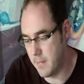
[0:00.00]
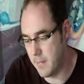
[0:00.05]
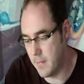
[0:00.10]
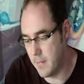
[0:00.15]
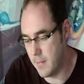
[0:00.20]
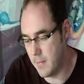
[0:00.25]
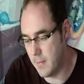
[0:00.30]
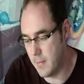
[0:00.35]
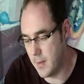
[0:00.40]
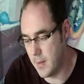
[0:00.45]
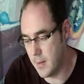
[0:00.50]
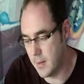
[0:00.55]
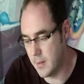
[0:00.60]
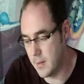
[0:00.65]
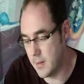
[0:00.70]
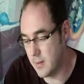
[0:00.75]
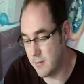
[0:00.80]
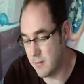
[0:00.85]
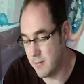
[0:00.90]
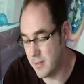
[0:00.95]
There
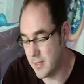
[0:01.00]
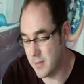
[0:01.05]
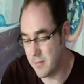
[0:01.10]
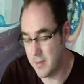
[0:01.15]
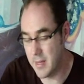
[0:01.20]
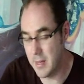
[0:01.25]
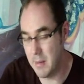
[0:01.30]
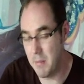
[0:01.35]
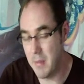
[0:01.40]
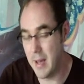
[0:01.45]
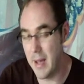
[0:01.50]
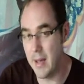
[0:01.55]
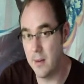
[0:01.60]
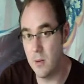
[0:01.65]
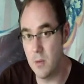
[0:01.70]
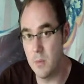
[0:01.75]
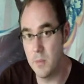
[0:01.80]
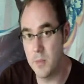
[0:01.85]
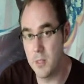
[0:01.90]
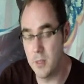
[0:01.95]
isn't really a bad
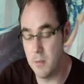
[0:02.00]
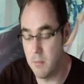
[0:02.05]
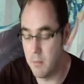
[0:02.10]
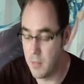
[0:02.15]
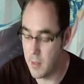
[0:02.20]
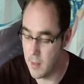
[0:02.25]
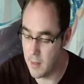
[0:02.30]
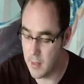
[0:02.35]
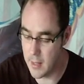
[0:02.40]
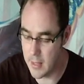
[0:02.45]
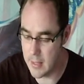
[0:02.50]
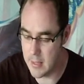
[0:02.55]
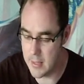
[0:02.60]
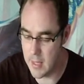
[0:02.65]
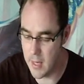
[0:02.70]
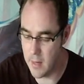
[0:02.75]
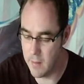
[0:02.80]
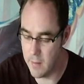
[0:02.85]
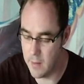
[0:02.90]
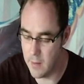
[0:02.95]
option, but like I
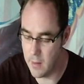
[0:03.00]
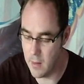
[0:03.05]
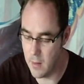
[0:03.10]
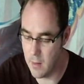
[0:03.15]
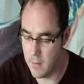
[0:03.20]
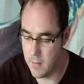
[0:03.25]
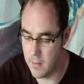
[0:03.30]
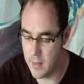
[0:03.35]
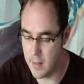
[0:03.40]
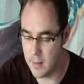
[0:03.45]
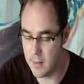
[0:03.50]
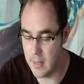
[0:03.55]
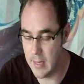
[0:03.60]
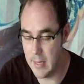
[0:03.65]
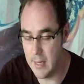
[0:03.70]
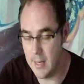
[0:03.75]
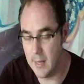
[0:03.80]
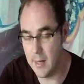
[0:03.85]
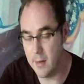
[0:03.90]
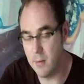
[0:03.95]
say, if you go down the
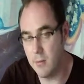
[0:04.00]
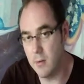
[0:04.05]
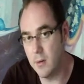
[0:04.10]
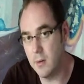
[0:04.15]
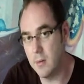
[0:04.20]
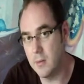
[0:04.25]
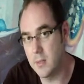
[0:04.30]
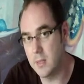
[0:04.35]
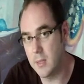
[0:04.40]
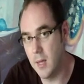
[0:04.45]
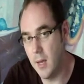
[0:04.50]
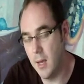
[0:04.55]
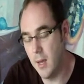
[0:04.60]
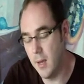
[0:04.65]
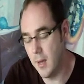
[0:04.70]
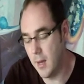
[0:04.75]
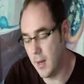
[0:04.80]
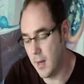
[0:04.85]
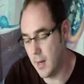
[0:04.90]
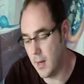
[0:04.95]
healing route,
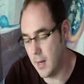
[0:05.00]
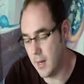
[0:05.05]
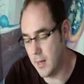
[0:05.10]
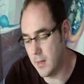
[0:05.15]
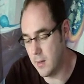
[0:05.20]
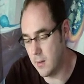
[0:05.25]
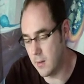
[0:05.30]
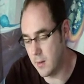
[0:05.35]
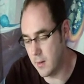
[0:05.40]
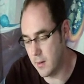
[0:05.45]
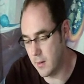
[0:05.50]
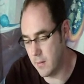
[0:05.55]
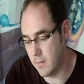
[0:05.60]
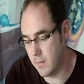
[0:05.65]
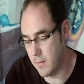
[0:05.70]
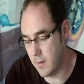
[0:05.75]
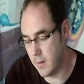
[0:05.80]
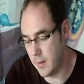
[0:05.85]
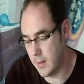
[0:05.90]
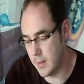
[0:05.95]
you're going to
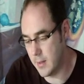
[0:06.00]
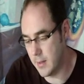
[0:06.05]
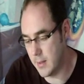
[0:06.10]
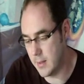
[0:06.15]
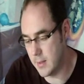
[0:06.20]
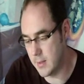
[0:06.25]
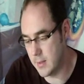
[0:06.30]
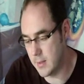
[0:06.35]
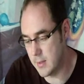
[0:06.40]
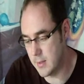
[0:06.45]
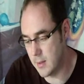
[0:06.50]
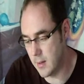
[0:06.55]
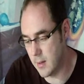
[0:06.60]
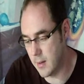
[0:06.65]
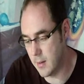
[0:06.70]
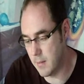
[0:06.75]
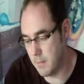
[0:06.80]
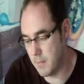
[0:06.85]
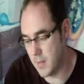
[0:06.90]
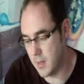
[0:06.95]
find it
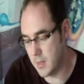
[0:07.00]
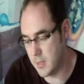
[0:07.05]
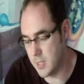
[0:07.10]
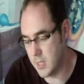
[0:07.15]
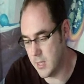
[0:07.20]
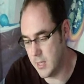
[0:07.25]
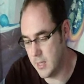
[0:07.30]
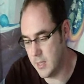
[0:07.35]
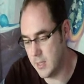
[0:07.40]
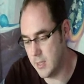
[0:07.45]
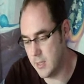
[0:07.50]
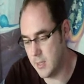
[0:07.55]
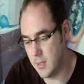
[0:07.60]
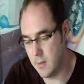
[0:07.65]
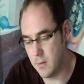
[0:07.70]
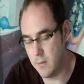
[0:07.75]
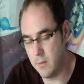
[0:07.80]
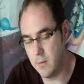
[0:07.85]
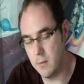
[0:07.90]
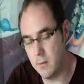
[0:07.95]
much easier
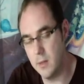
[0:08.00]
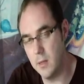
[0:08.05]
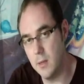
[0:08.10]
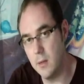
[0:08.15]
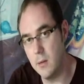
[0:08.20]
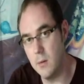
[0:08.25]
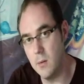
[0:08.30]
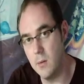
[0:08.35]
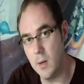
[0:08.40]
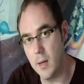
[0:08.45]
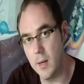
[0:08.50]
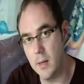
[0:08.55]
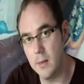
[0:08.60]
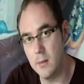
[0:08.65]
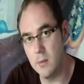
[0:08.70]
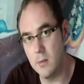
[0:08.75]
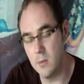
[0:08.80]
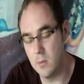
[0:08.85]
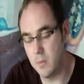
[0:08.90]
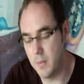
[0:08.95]
for you
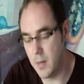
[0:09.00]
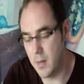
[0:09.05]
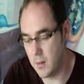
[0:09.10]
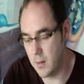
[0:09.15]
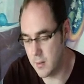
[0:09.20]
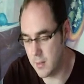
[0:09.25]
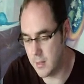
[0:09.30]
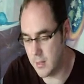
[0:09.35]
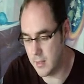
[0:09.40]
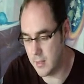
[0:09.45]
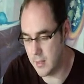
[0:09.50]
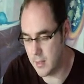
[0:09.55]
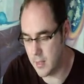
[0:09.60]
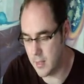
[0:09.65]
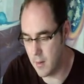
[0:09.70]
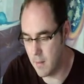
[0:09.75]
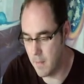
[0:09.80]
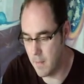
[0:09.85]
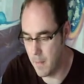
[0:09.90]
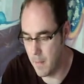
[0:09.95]
and your party. So
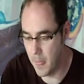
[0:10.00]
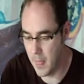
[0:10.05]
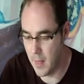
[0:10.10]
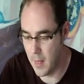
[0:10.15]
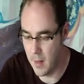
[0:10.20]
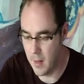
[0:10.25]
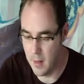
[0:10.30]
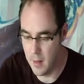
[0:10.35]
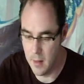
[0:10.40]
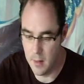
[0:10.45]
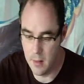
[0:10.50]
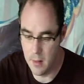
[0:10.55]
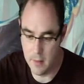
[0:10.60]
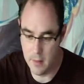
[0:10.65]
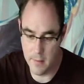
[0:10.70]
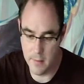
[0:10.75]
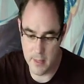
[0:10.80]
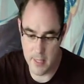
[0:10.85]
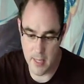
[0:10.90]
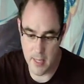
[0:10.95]

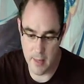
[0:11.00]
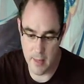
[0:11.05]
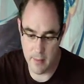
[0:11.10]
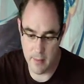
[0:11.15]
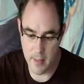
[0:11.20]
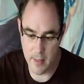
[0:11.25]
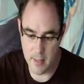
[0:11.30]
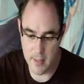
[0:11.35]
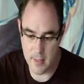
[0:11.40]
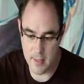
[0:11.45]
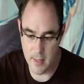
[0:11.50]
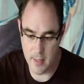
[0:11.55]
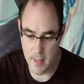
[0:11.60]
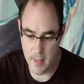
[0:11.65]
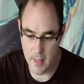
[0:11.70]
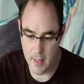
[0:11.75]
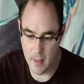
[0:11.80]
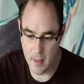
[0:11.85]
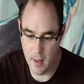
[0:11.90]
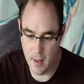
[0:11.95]
if you take this
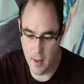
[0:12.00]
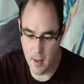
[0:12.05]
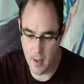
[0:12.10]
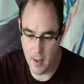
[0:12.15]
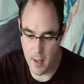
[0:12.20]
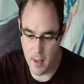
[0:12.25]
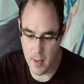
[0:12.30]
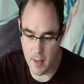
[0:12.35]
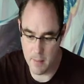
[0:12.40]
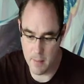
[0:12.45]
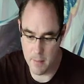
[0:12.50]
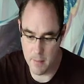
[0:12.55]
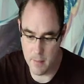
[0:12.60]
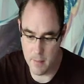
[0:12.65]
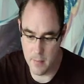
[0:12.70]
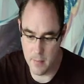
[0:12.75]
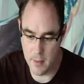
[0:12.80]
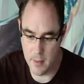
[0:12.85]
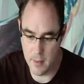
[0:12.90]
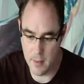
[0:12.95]
thing,
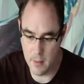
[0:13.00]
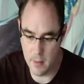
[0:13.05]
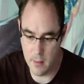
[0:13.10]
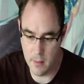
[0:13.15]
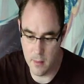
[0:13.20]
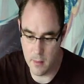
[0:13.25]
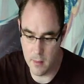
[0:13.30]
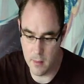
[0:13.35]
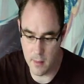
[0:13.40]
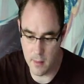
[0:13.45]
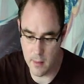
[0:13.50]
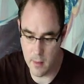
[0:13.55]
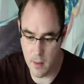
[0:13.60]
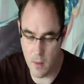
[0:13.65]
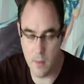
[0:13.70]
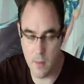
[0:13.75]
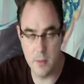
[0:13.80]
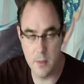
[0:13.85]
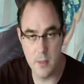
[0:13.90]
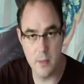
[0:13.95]
you could go
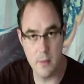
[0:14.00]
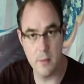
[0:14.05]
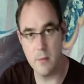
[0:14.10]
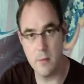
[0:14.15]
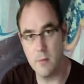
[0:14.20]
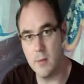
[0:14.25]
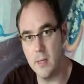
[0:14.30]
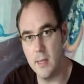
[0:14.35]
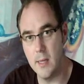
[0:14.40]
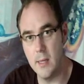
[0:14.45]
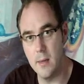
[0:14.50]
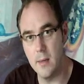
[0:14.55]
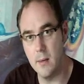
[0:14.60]
up to 3